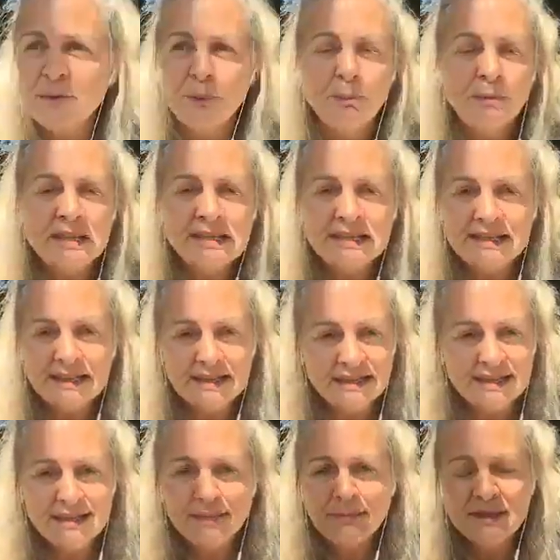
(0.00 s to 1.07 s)
mist
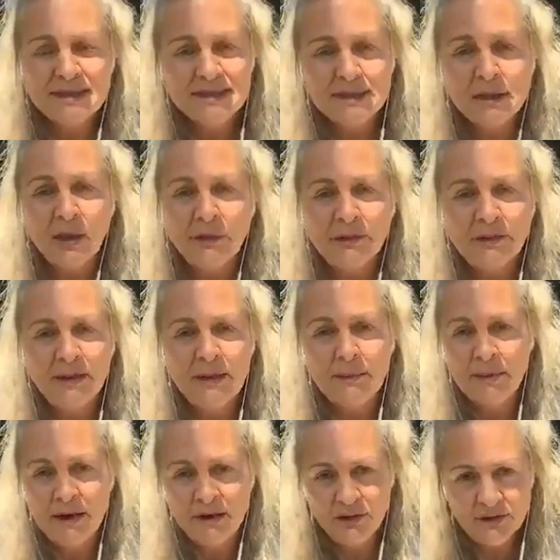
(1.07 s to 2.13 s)
it over them,
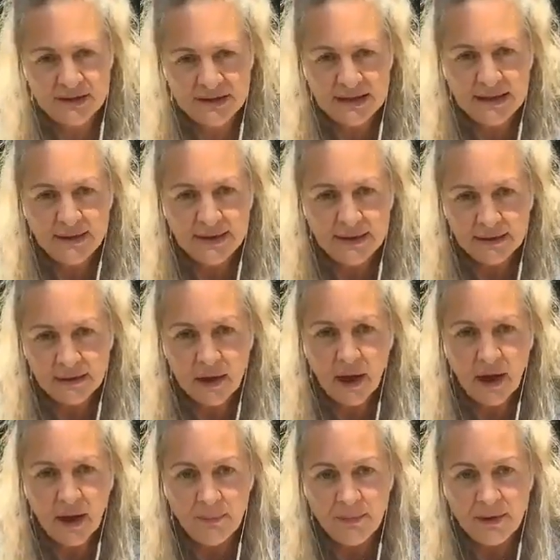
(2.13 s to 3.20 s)
and you'll see that it'll
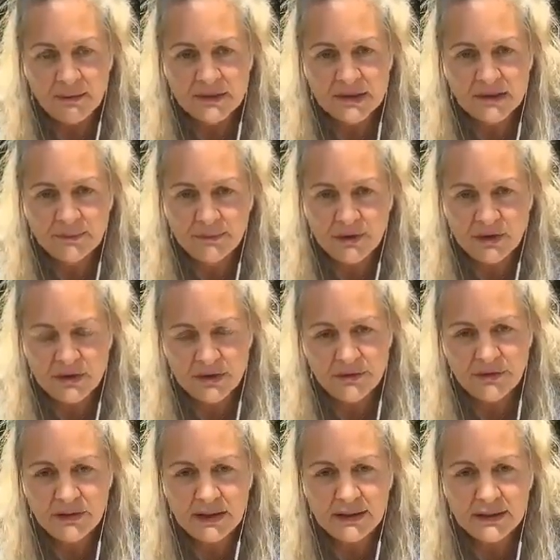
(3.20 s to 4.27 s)
calm them down
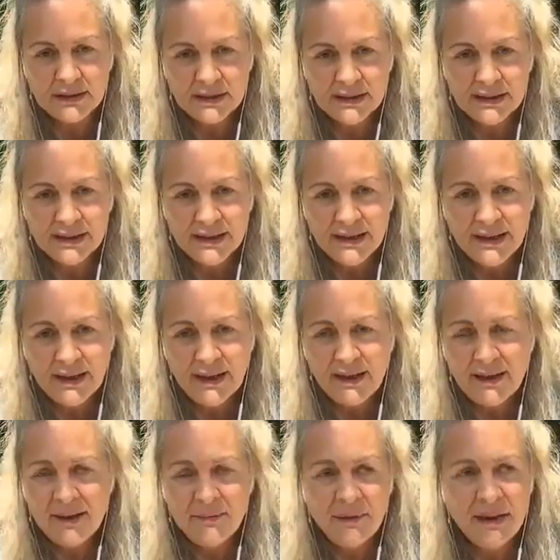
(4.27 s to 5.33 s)
beautifully.
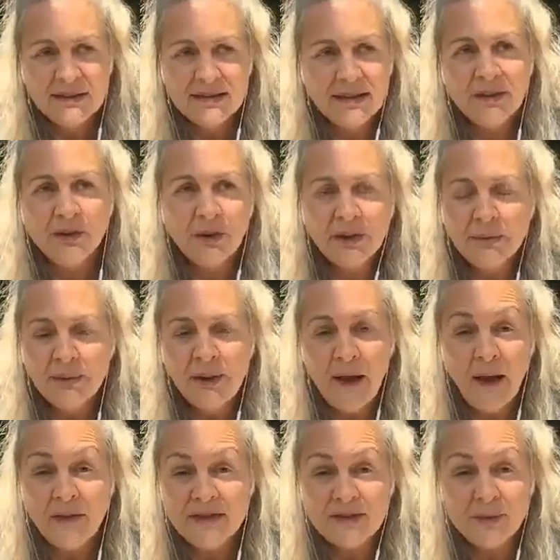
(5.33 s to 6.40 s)
It's incredible
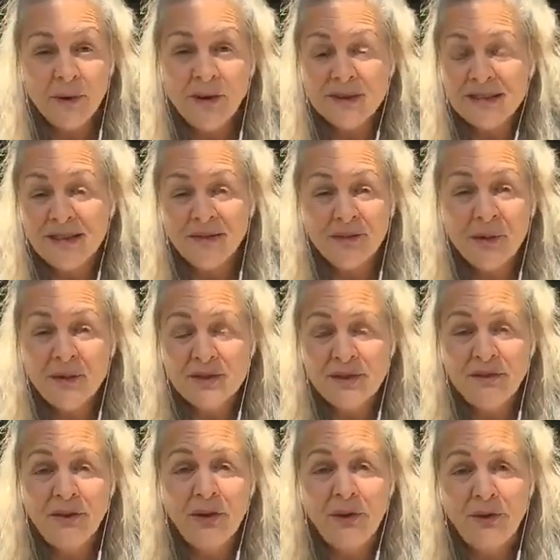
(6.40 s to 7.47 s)
how this works. And of course,
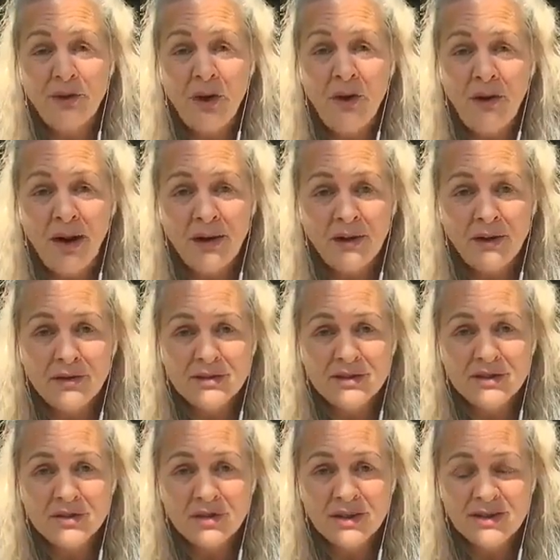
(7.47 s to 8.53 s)
if you know how to use
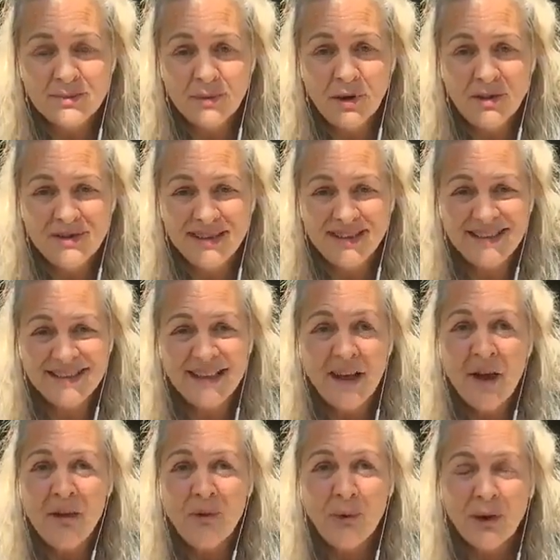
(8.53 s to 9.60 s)
the trust process,
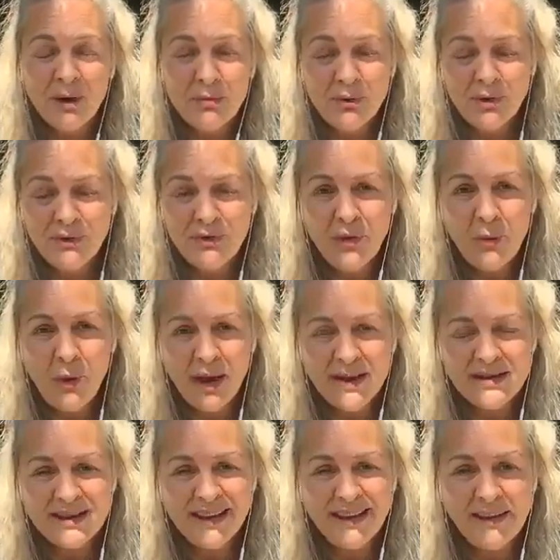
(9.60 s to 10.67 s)
what a beautiful way
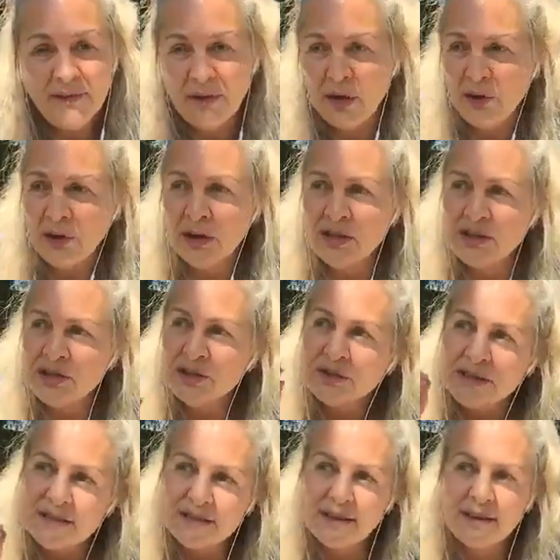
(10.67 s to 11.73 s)
to give. And you can do
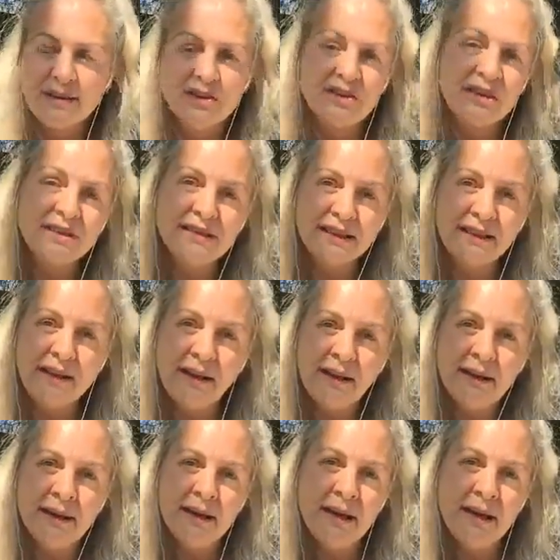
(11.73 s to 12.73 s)
this energetically.